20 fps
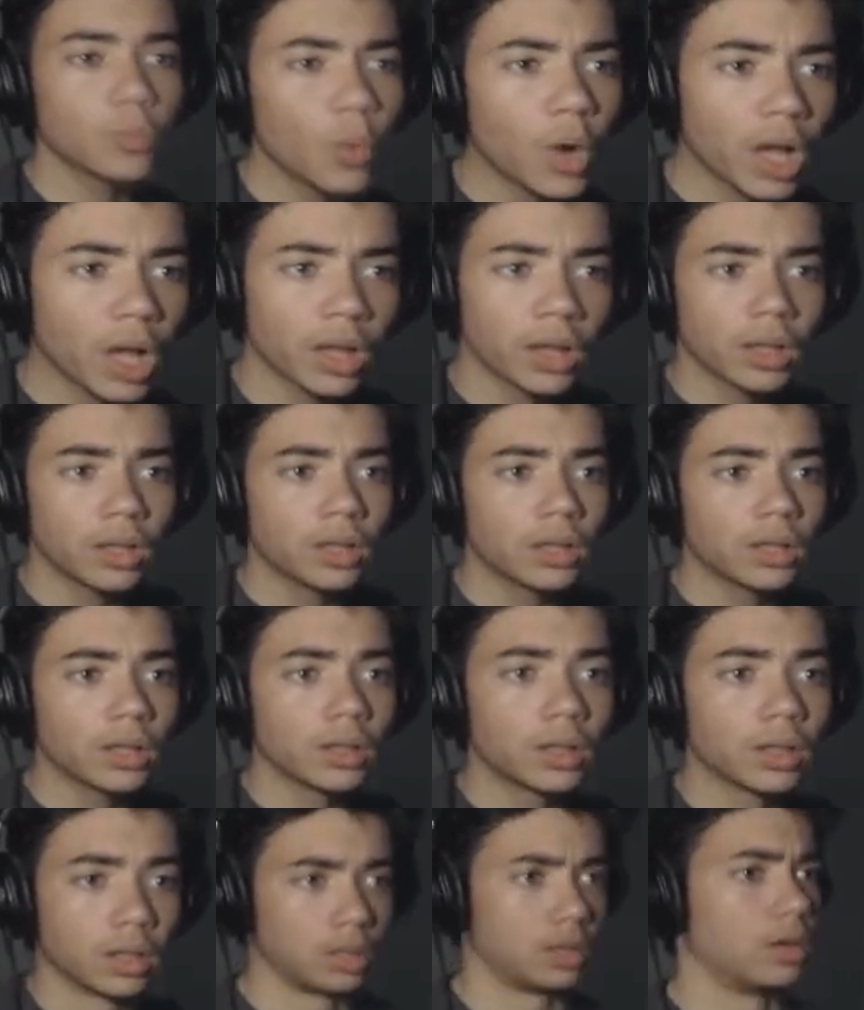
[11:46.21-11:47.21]
What?
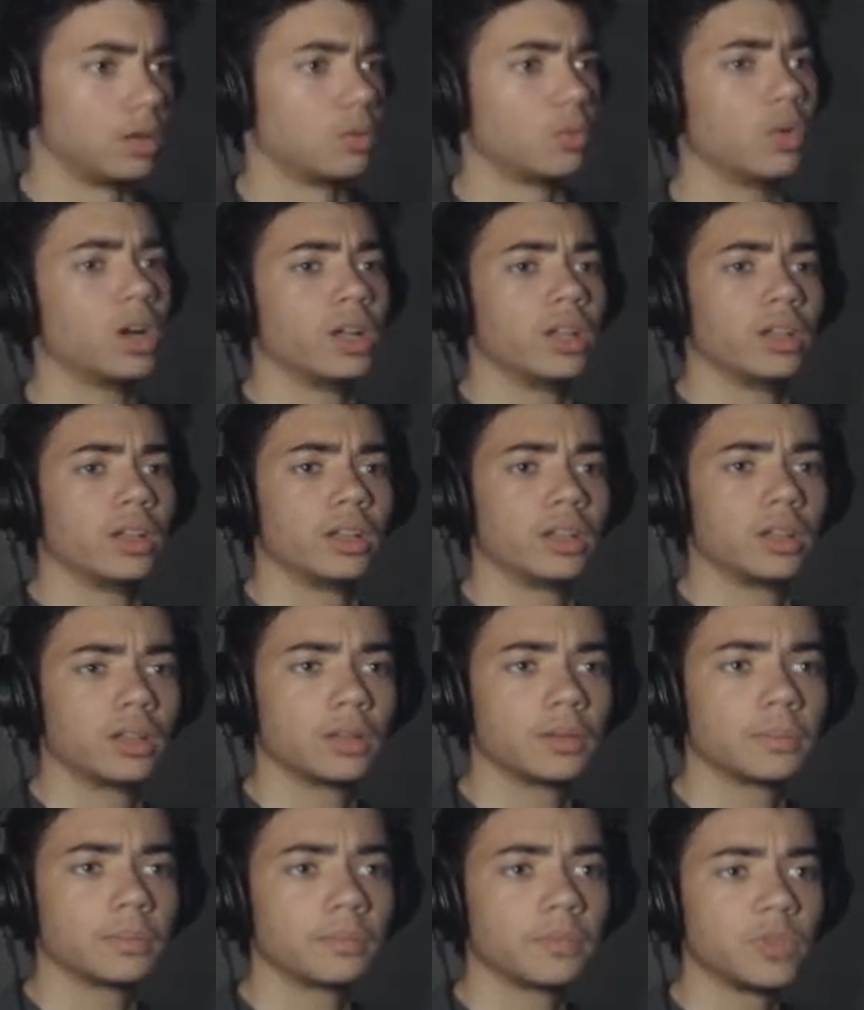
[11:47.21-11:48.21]
What?
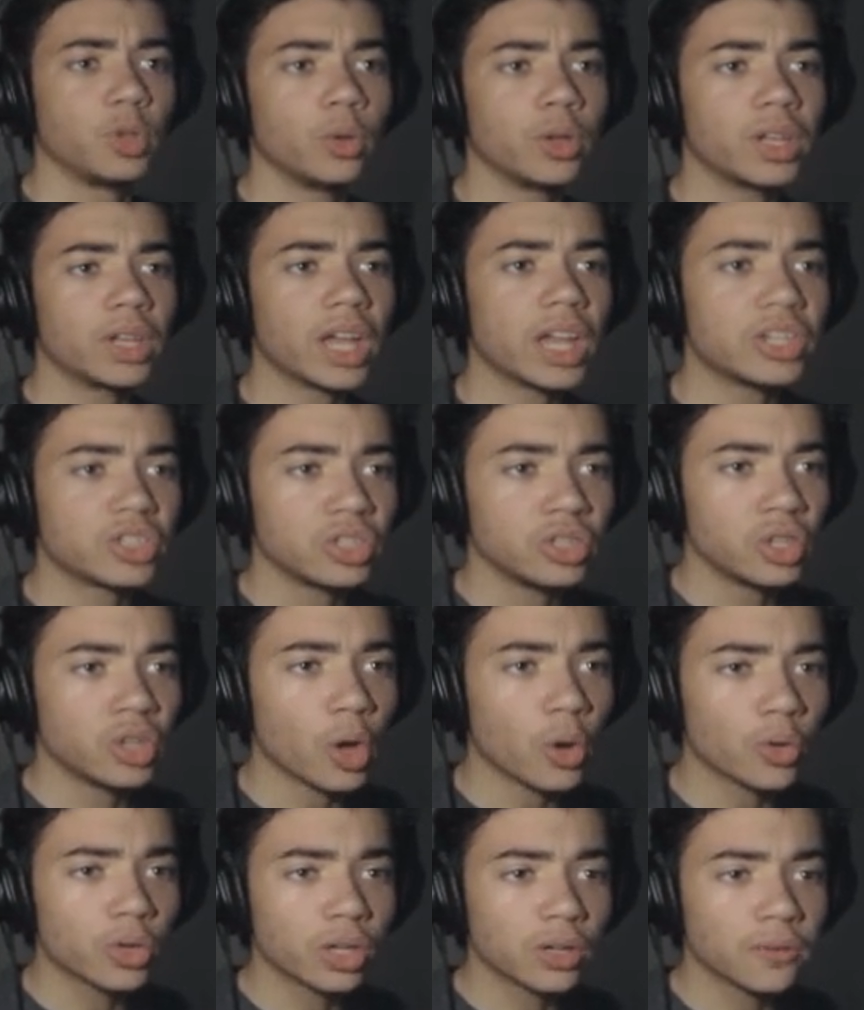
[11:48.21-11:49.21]
You engaged
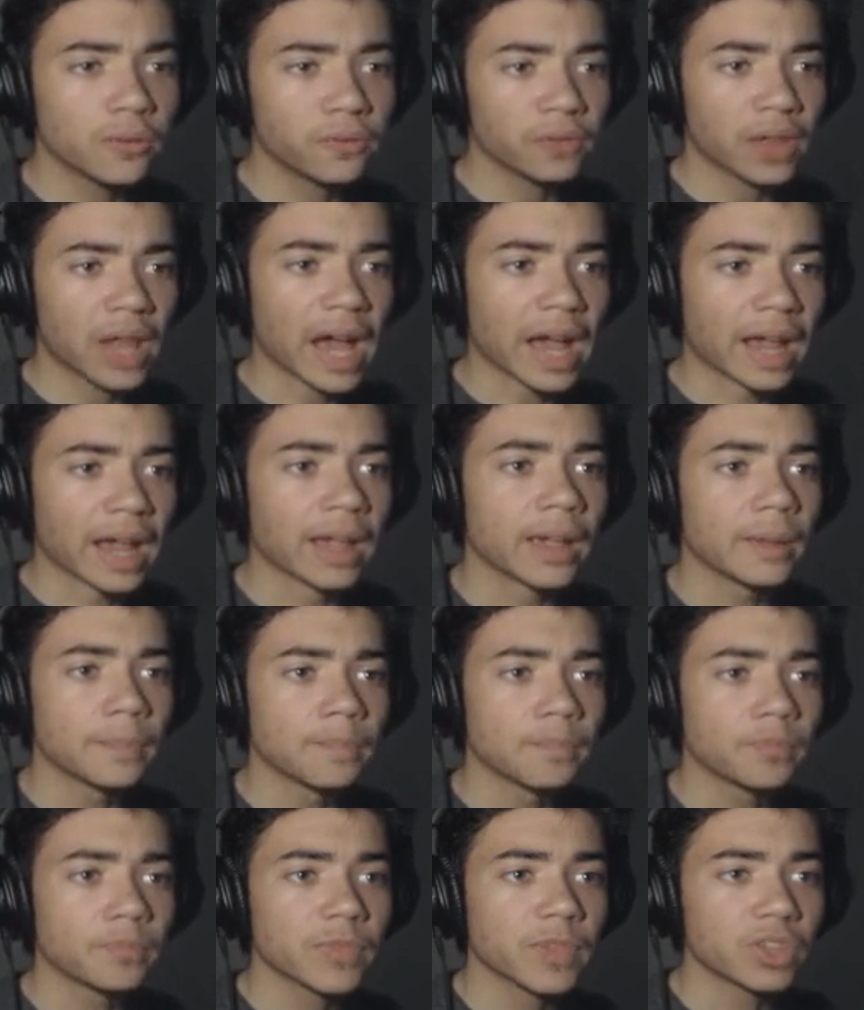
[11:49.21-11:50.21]
no good fly.
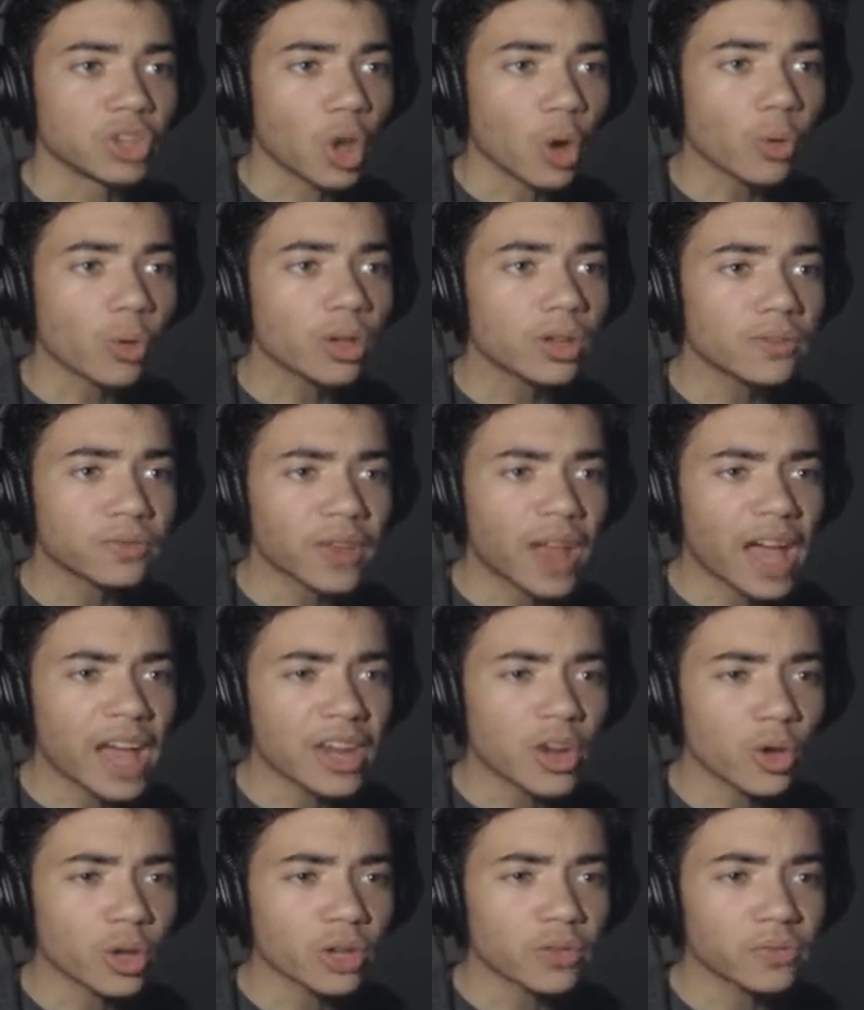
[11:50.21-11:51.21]
No good fly,
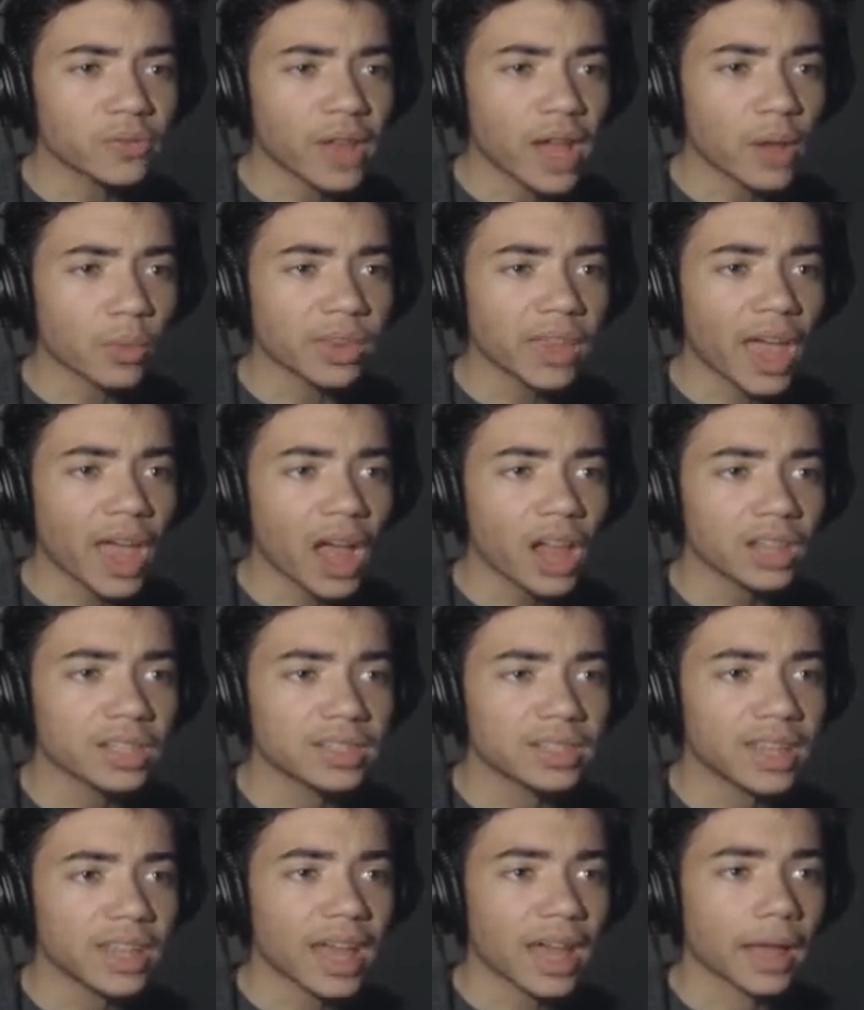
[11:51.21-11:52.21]
no good fly. What the hell
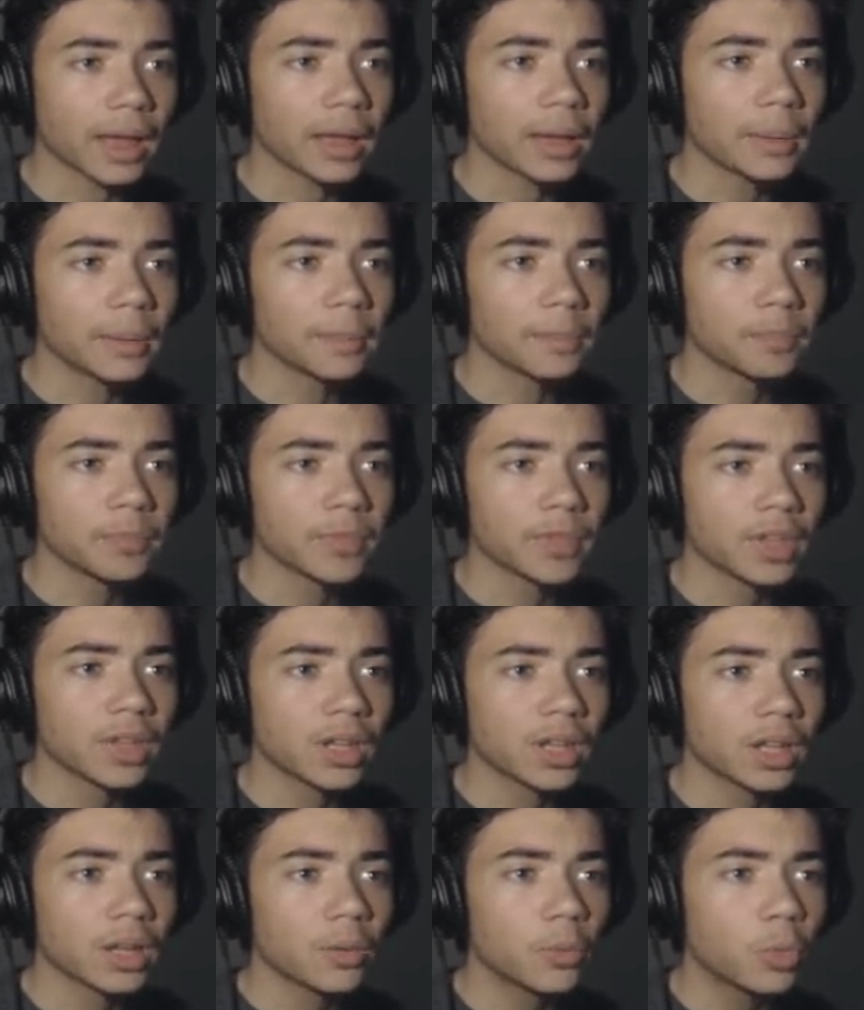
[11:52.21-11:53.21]
is that?
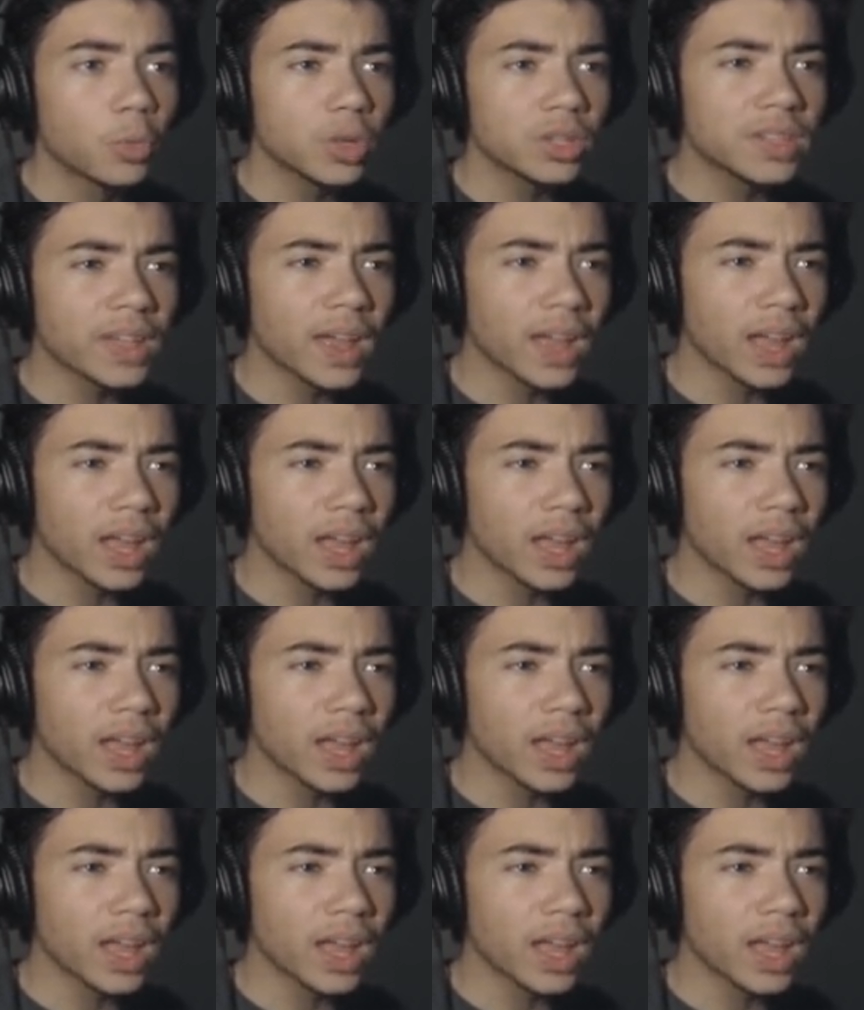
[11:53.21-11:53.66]
What the